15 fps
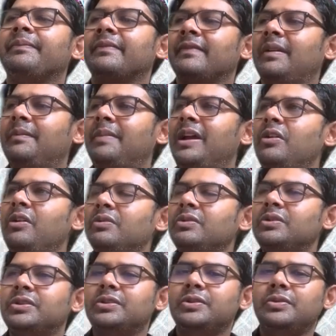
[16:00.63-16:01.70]
about
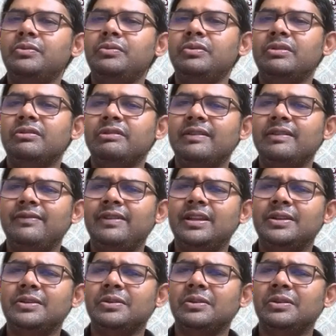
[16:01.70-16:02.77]
2-3
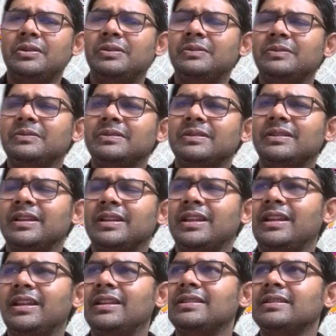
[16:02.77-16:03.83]
feet tall. The
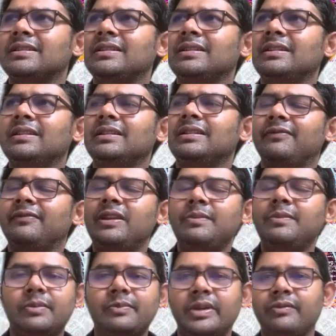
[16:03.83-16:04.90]
kids, the
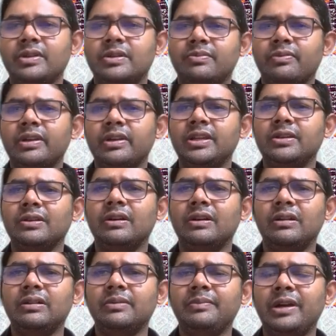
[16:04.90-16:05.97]
female being was pretty
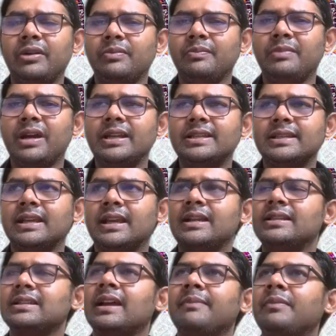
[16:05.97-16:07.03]
tall, about my
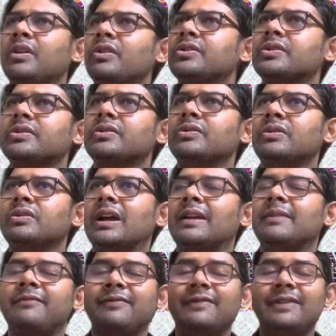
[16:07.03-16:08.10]
size. I'm not sure. I
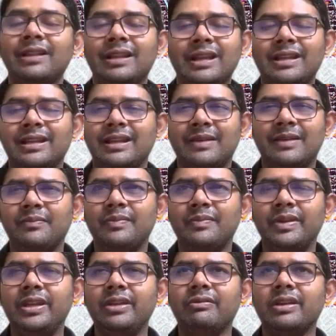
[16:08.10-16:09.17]
feel like I'm
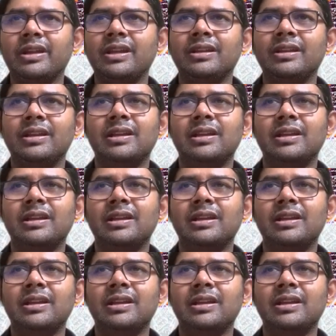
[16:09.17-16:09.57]
hearing